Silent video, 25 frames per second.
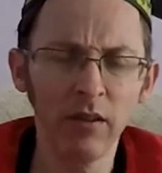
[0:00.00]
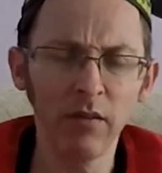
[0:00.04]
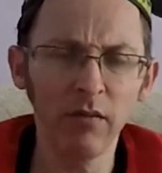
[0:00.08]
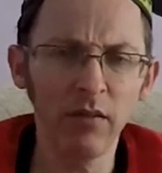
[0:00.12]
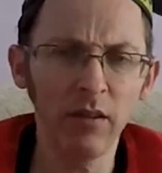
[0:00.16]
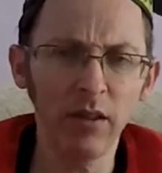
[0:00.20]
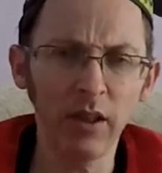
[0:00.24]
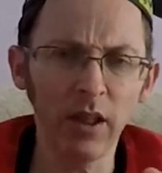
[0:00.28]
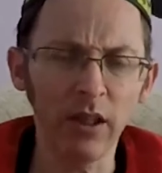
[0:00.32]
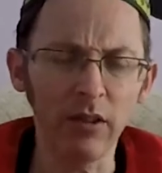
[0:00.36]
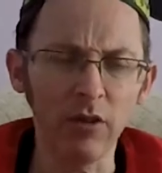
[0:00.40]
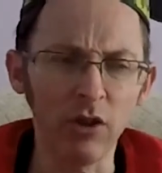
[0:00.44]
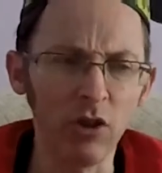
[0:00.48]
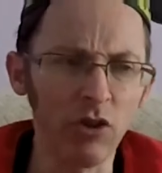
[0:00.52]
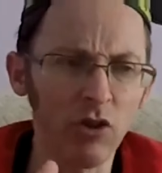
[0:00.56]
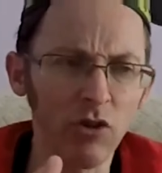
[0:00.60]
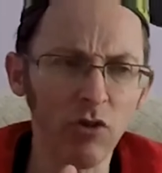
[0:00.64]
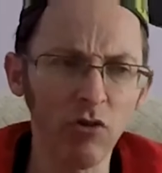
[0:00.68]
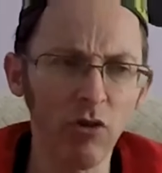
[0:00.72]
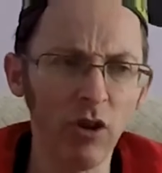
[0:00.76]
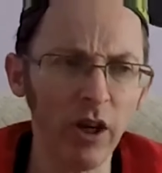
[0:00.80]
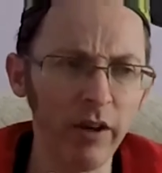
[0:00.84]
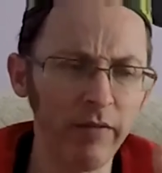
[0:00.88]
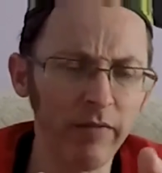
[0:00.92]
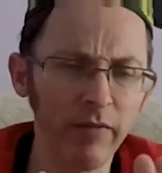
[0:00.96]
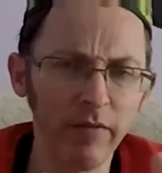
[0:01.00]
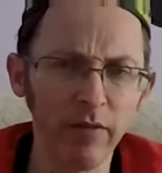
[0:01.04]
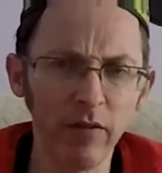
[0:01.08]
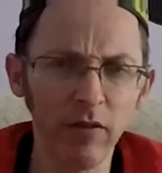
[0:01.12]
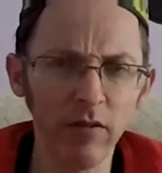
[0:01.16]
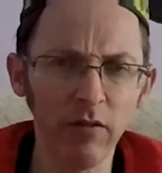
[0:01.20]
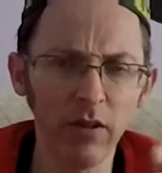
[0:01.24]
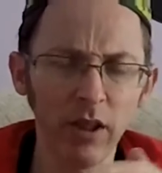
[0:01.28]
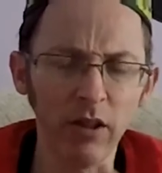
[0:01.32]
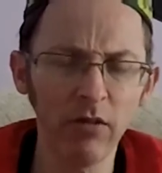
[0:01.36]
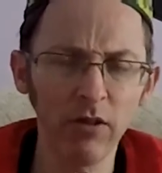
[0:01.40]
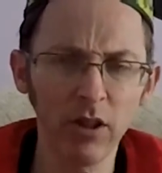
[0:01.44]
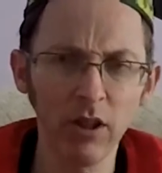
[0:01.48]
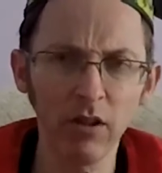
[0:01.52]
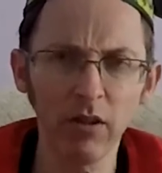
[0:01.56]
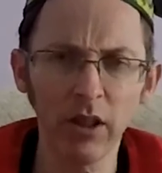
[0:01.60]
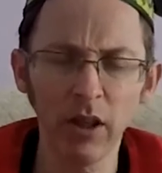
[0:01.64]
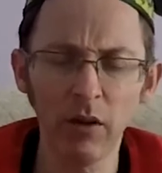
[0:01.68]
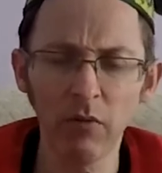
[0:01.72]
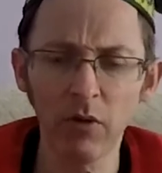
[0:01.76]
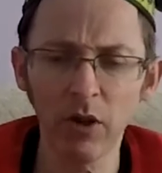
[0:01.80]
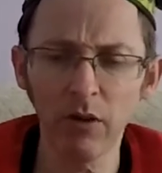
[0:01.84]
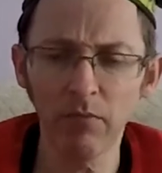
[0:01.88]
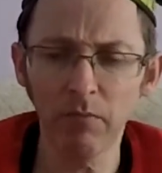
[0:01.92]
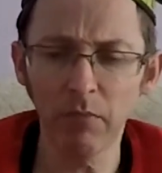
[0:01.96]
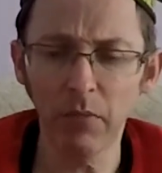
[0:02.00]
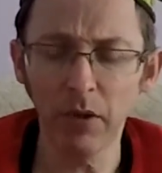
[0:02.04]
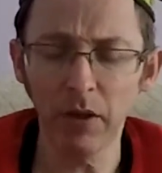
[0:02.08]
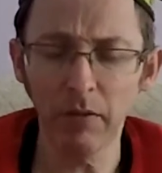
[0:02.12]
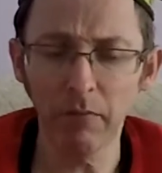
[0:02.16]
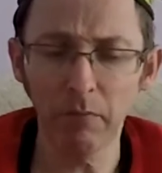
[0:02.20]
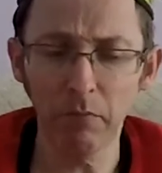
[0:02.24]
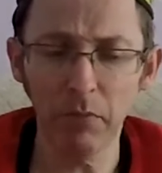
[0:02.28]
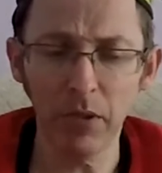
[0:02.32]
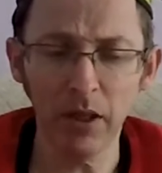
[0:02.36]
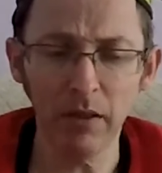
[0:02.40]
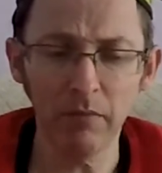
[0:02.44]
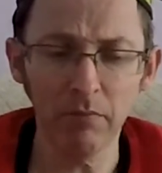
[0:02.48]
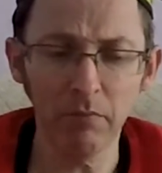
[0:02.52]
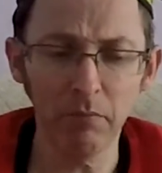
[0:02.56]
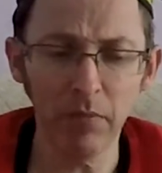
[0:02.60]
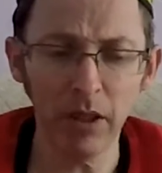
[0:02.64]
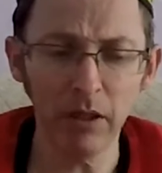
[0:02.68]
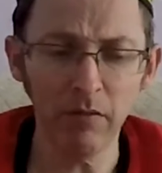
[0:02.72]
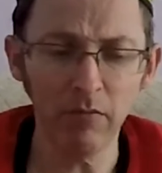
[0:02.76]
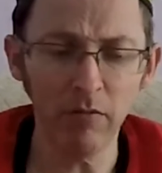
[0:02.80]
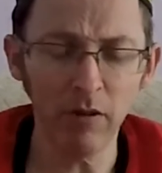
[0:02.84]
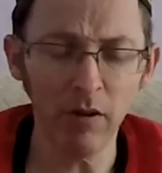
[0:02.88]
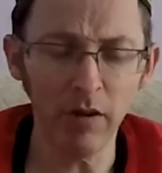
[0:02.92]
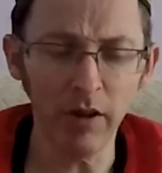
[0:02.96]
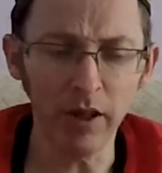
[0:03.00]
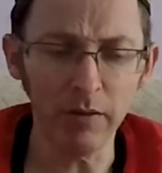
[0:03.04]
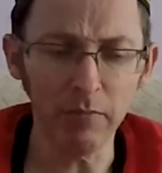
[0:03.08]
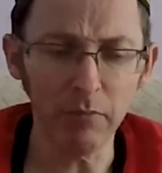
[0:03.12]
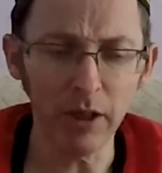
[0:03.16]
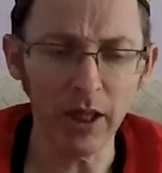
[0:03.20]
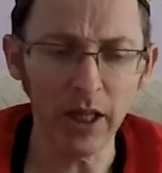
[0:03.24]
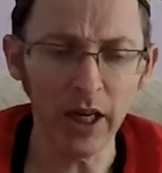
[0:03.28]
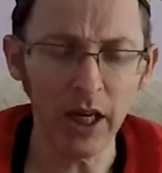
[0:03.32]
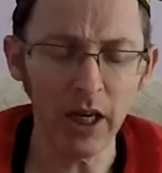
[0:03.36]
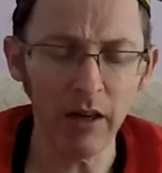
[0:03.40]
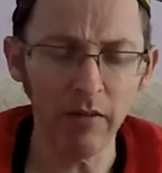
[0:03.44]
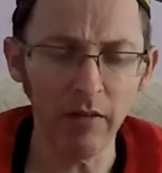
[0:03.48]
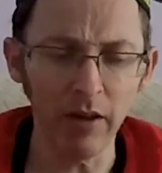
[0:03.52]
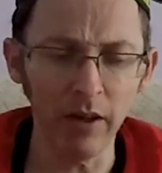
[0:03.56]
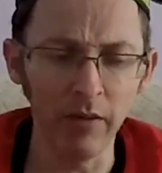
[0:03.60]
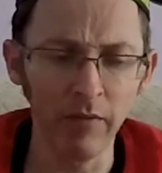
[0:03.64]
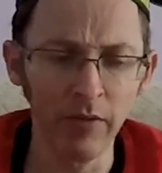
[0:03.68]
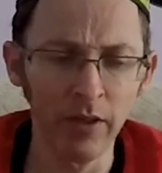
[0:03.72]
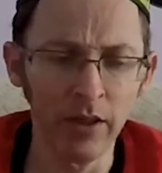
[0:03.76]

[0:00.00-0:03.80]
Yeah, just driving through, and it was a big ride, big area.